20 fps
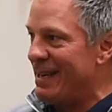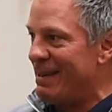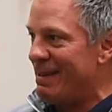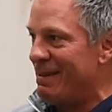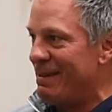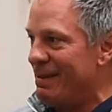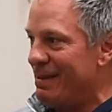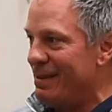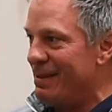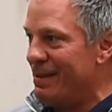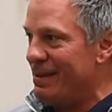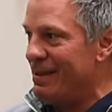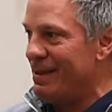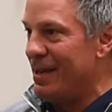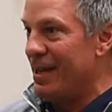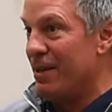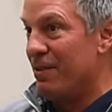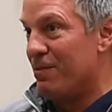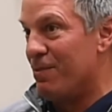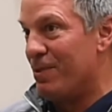
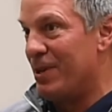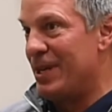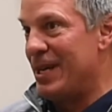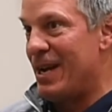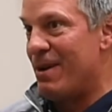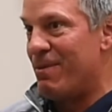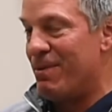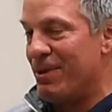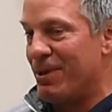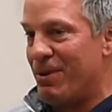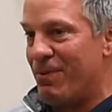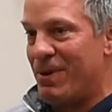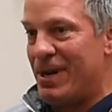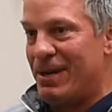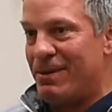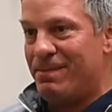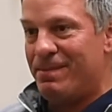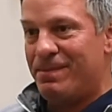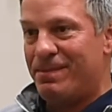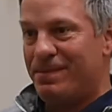and it's worked out really
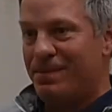well.